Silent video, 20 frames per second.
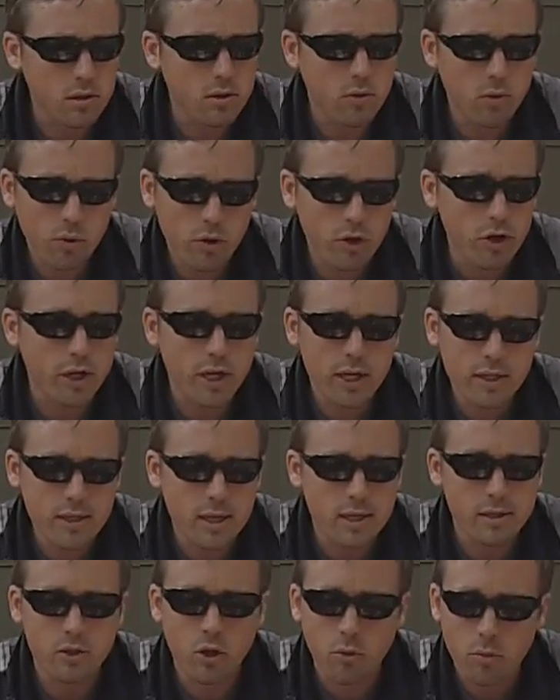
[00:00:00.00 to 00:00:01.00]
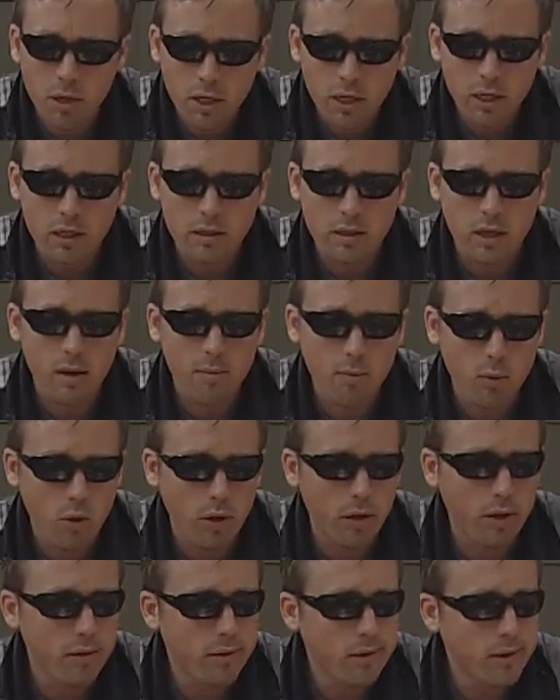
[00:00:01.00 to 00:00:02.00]
The word yes has no meaning at that
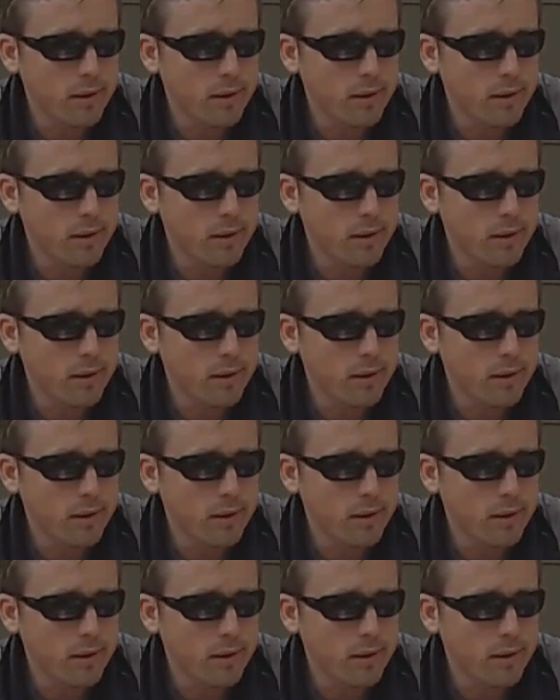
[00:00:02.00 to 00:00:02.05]
point.